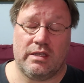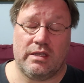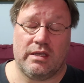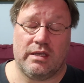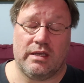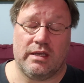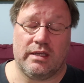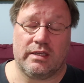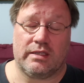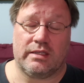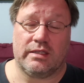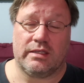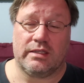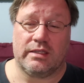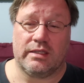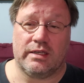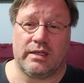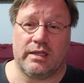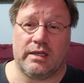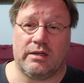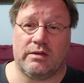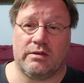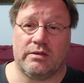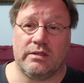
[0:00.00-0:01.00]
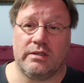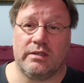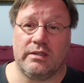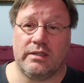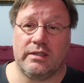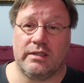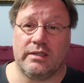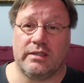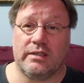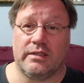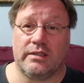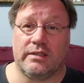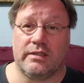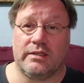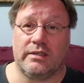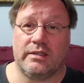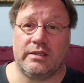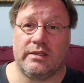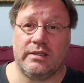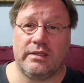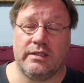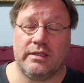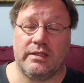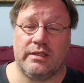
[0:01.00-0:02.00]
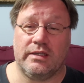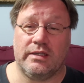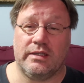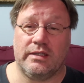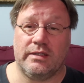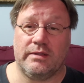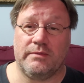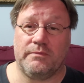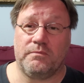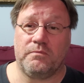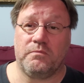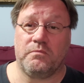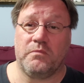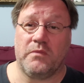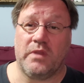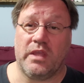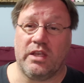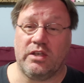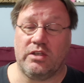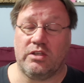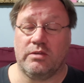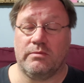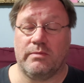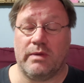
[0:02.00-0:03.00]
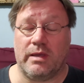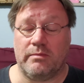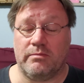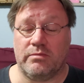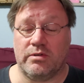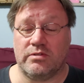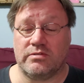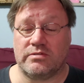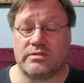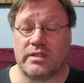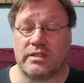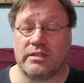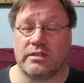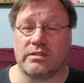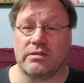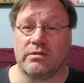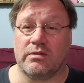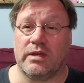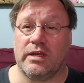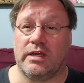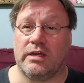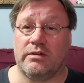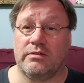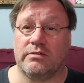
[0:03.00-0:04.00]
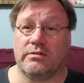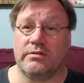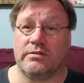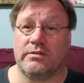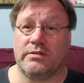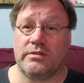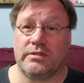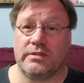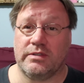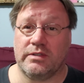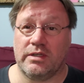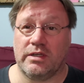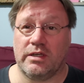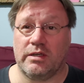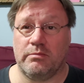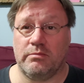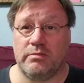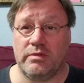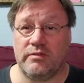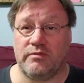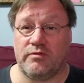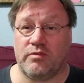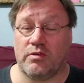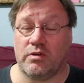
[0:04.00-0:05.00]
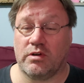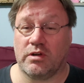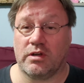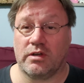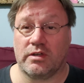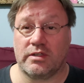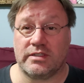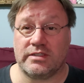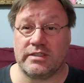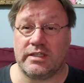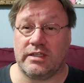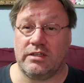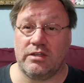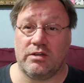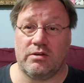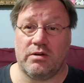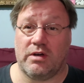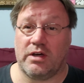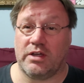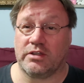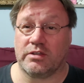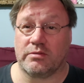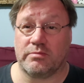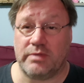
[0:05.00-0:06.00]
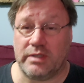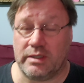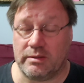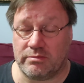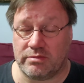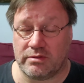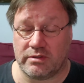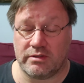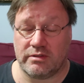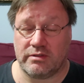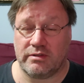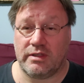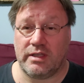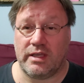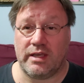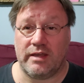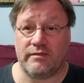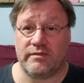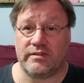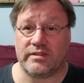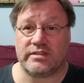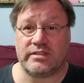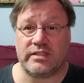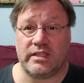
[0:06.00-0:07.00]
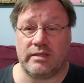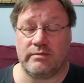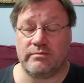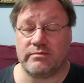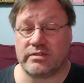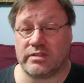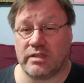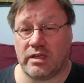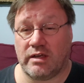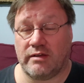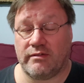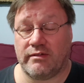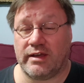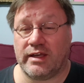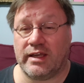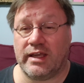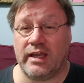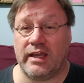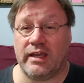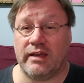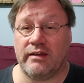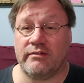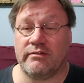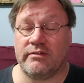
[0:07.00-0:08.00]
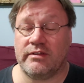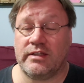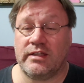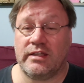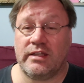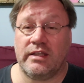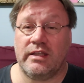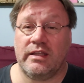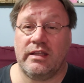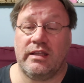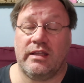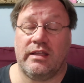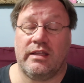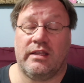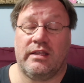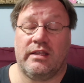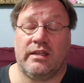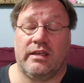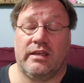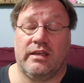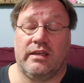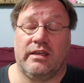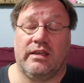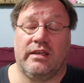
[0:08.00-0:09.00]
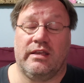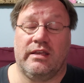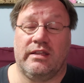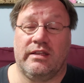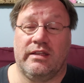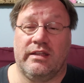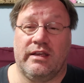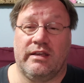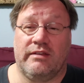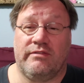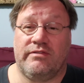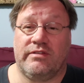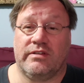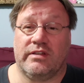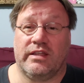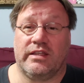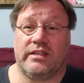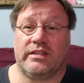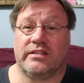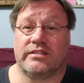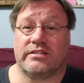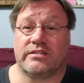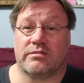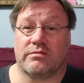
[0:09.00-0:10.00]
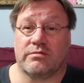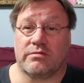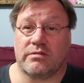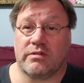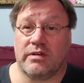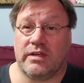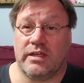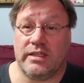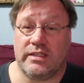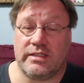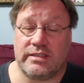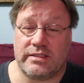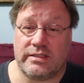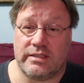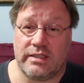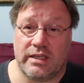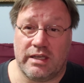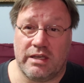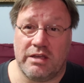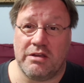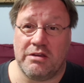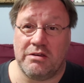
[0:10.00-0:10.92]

I can get out and and do my boots on the ground before, because I know other people have the same solve I have, and I feel like it's a race now.